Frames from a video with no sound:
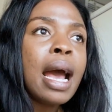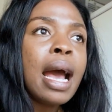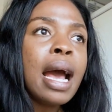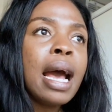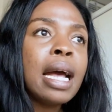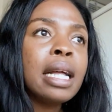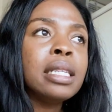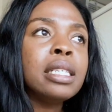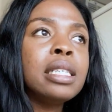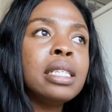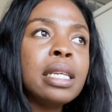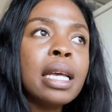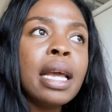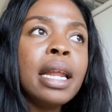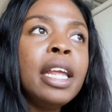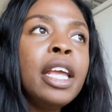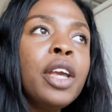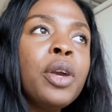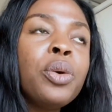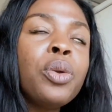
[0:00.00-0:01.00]
and said
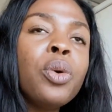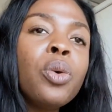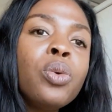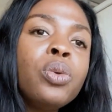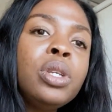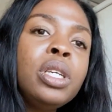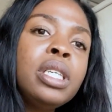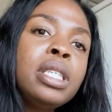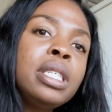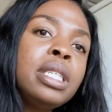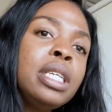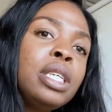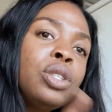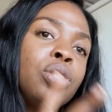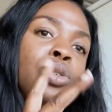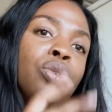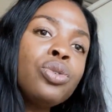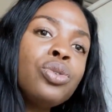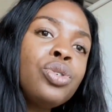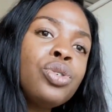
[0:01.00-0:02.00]
he could only see
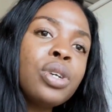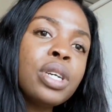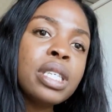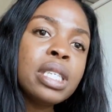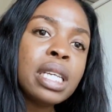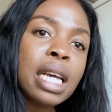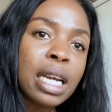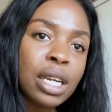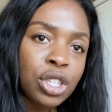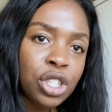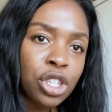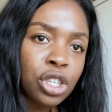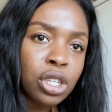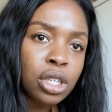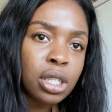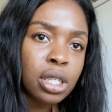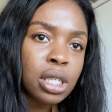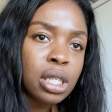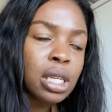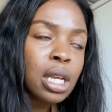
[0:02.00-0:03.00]
2
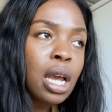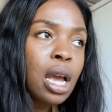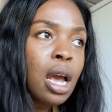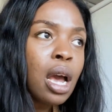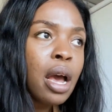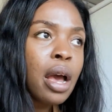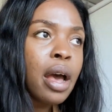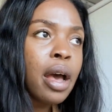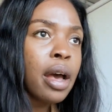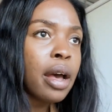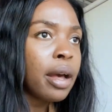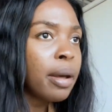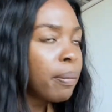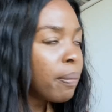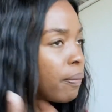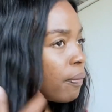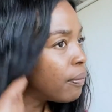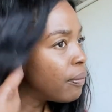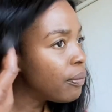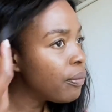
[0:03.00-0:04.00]
transactions,
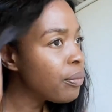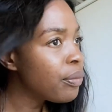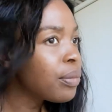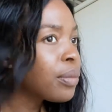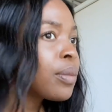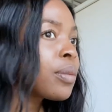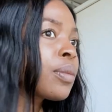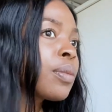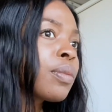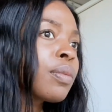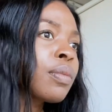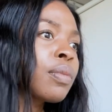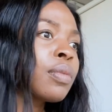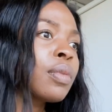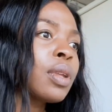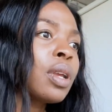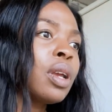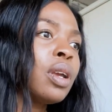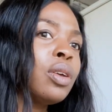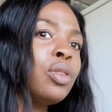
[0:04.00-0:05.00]

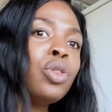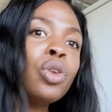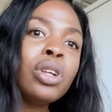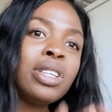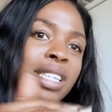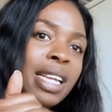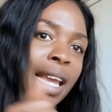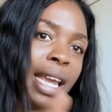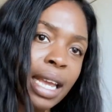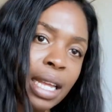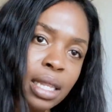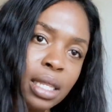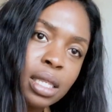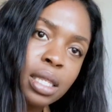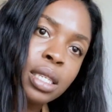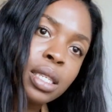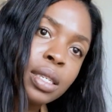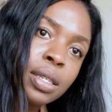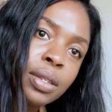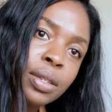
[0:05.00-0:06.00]
not 8
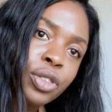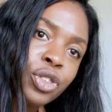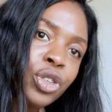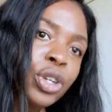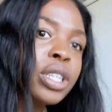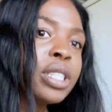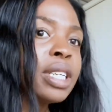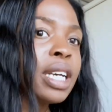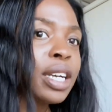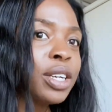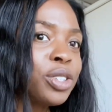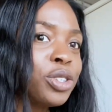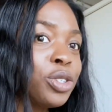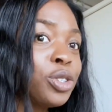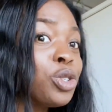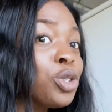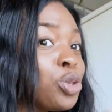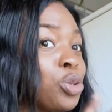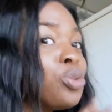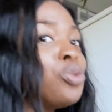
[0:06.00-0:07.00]

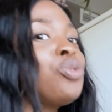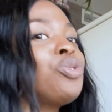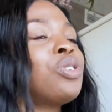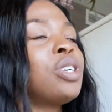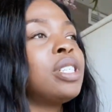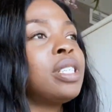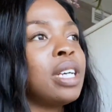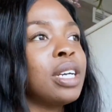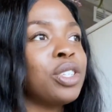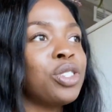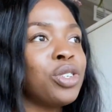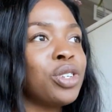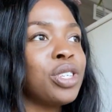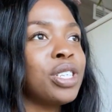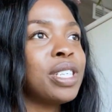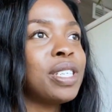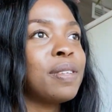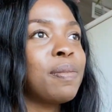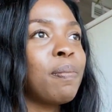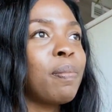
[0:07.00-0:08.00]
transactions, 2
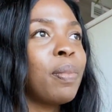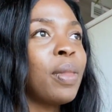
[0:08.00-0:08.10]
transactions.